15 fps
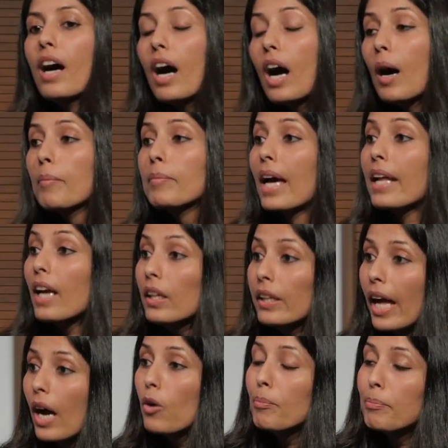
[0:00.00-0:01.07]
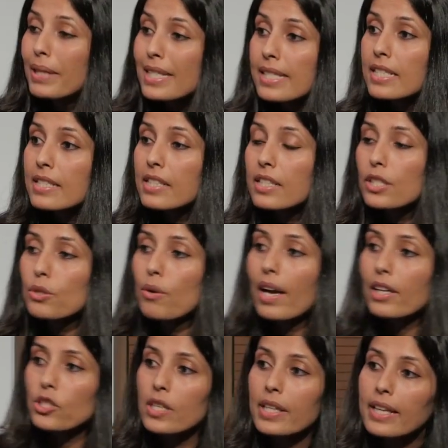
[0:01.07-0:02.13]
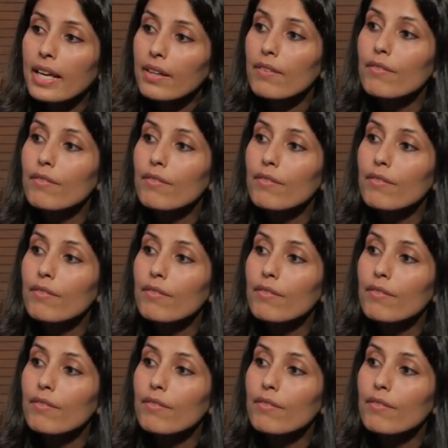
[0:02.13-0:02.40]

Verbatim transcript: uh, that allow businesses to actually get